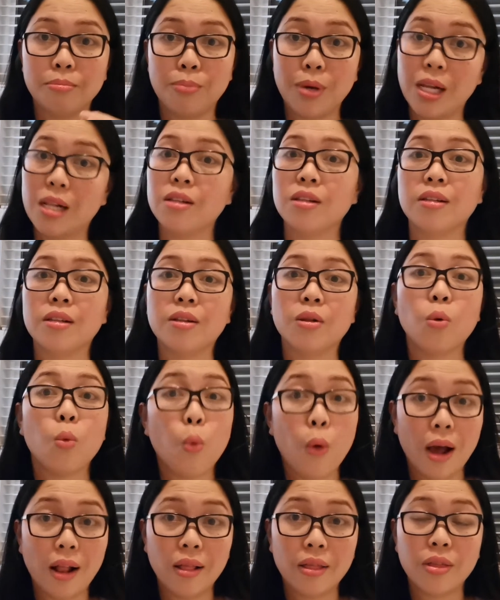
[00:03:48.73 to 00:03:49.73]
build
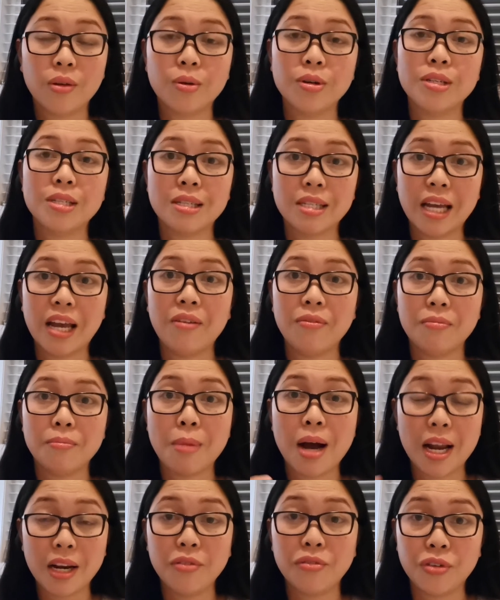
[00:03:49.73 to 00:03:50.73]
wealth or save
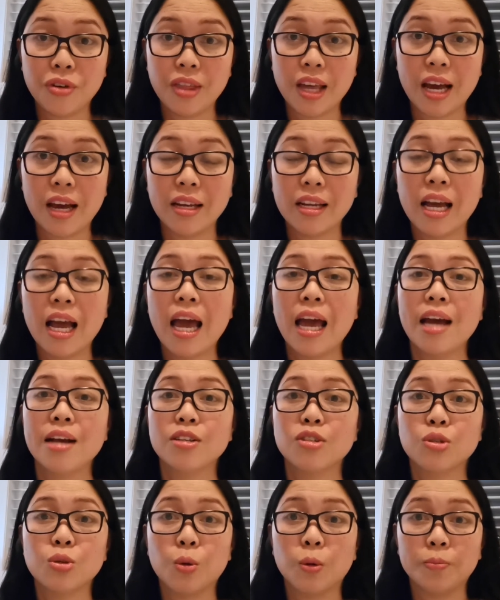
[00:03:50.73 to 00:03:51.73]
money for that.
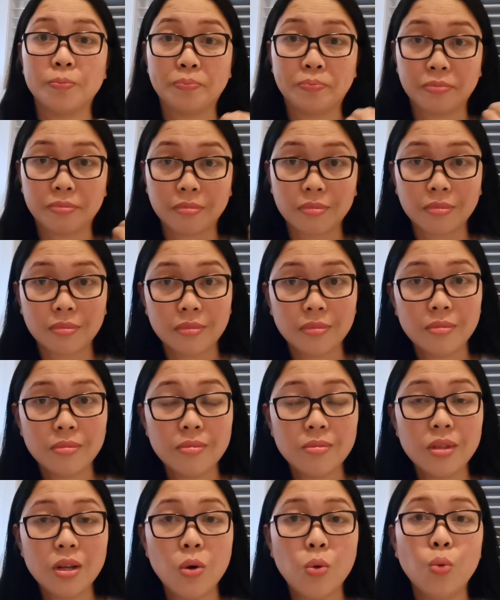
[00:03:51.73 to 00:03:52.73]
So
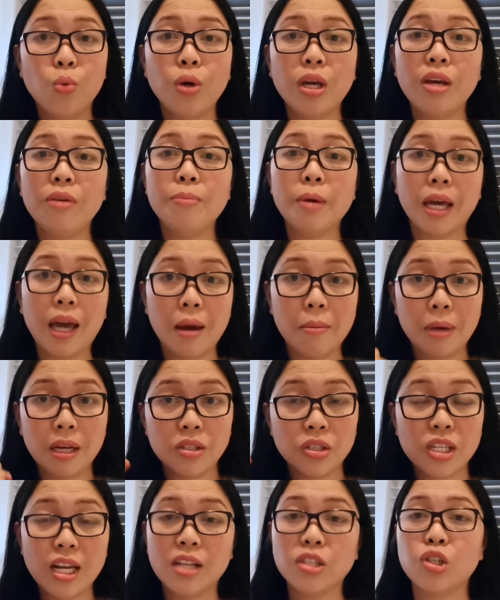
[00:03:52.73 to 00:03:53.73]
we became
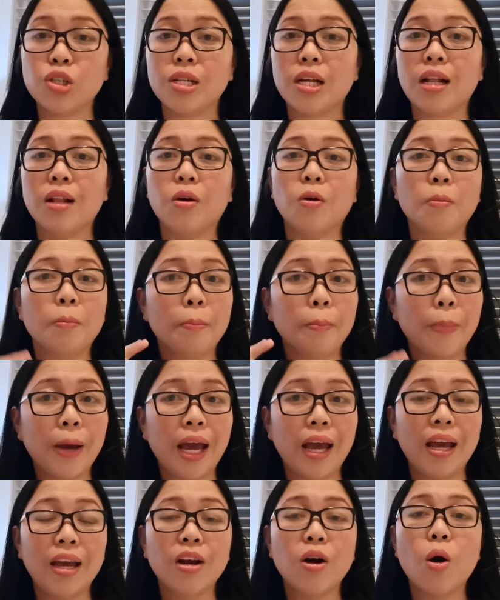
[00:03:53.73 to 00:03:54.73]
intentional of
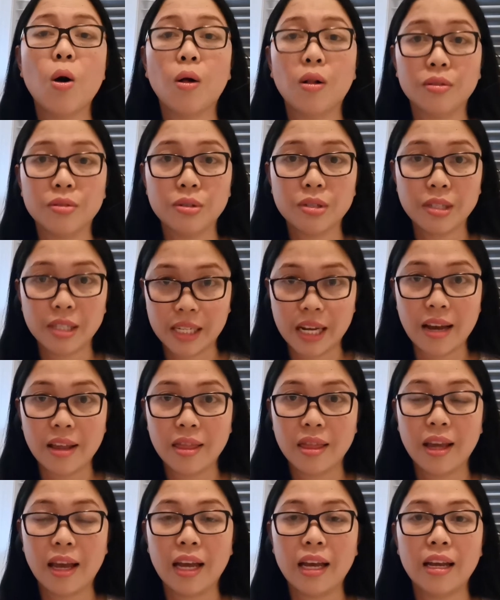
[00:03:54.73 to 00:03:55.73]
paying all this
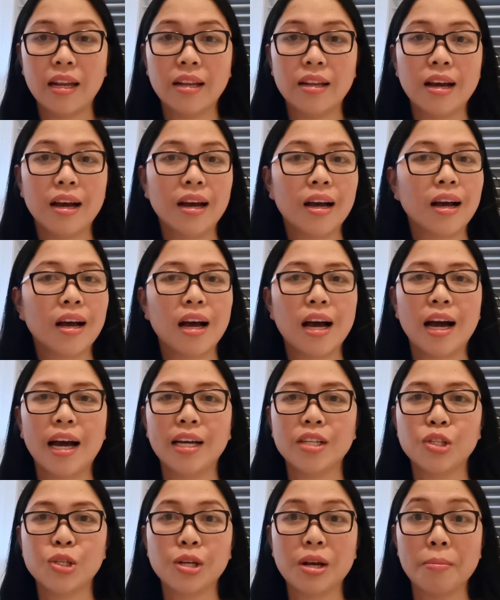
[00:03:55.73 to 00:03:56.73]
debt. And
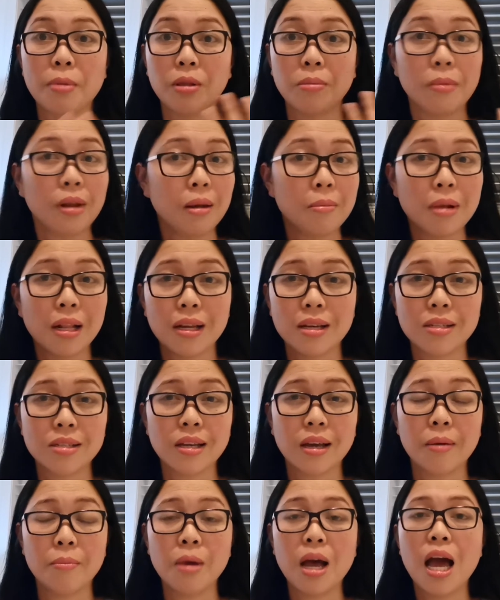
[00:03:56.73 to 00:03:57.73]
I talk about
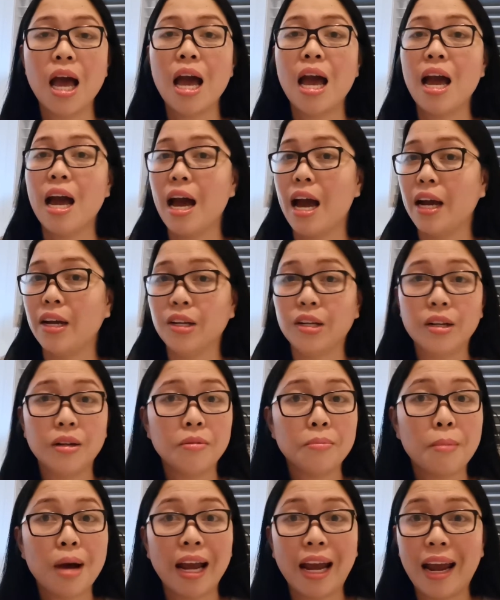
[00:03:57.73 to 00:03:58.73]
minimalism. I
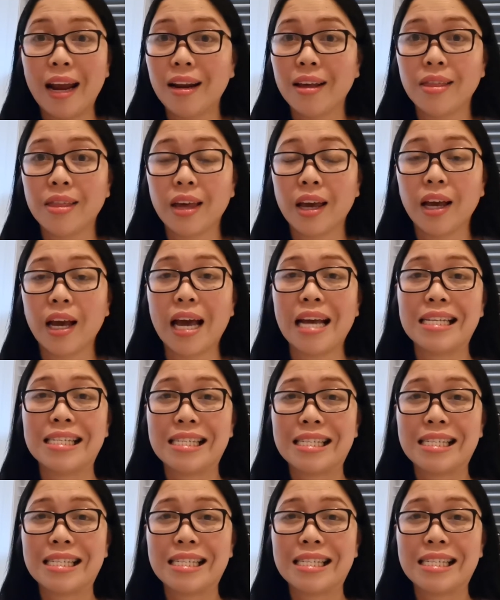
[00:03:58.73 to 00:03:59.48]
didn't buy anything. I